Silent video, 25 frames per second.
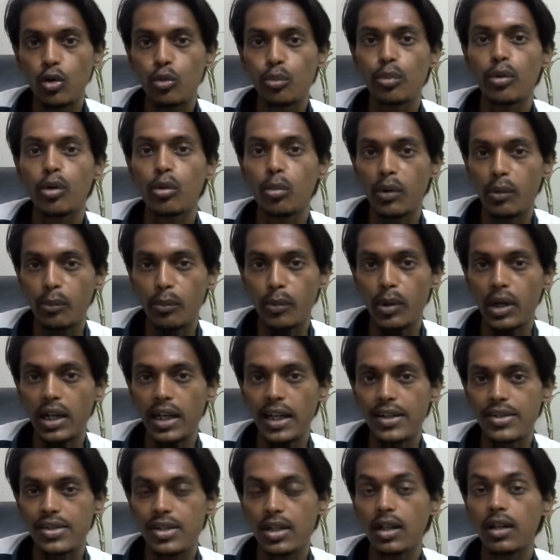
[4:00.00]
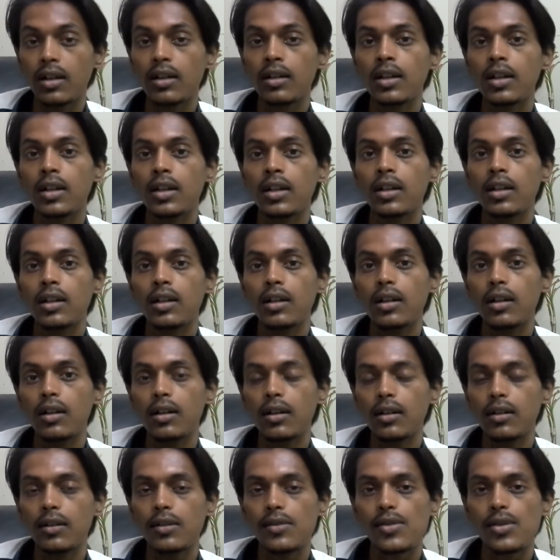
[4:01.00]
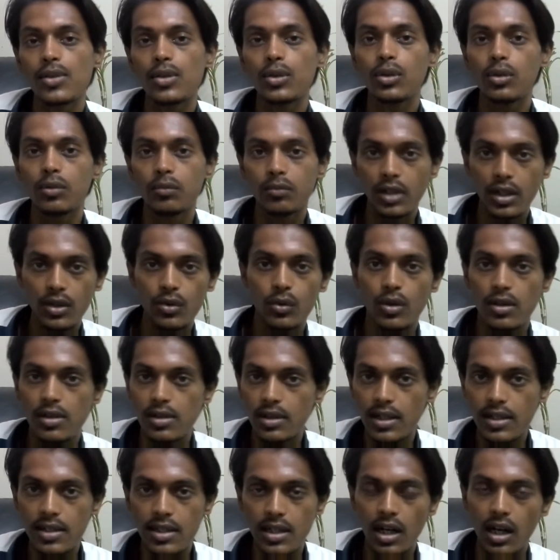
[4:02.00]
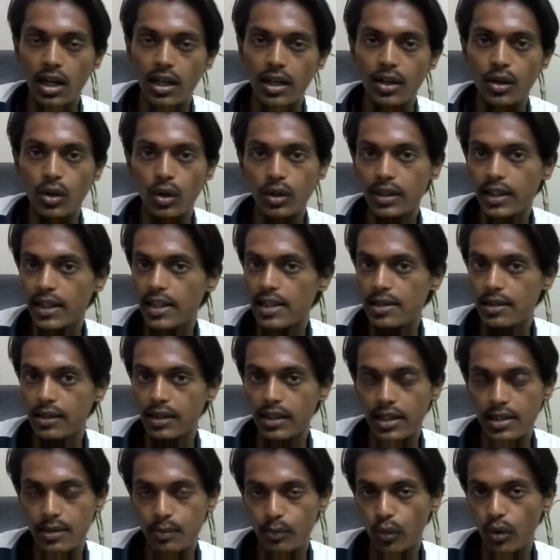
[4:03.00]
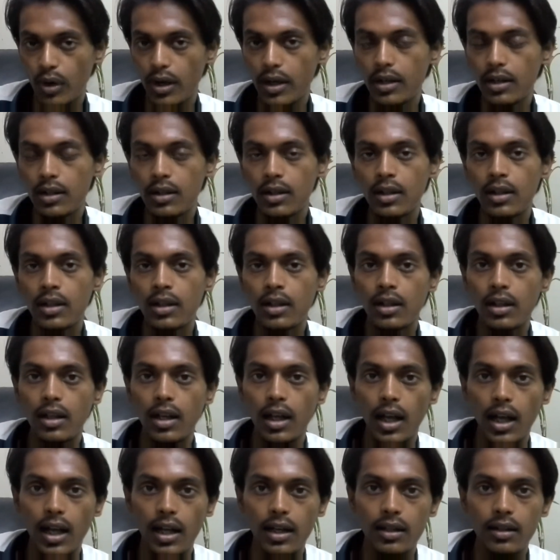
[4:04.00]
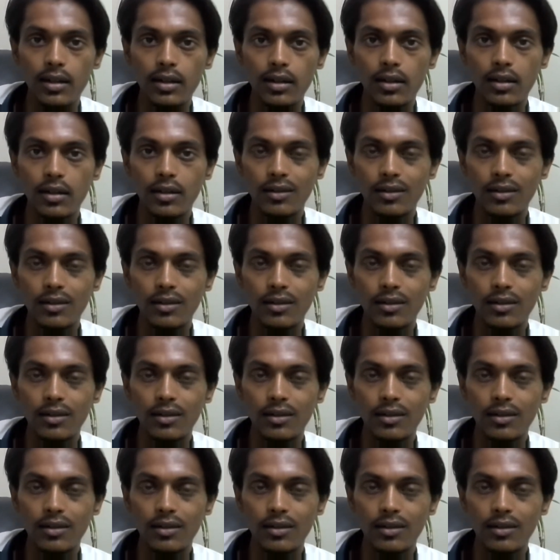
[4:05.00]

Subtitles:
Lumpur, Malaysia. So it was discarded on this point, and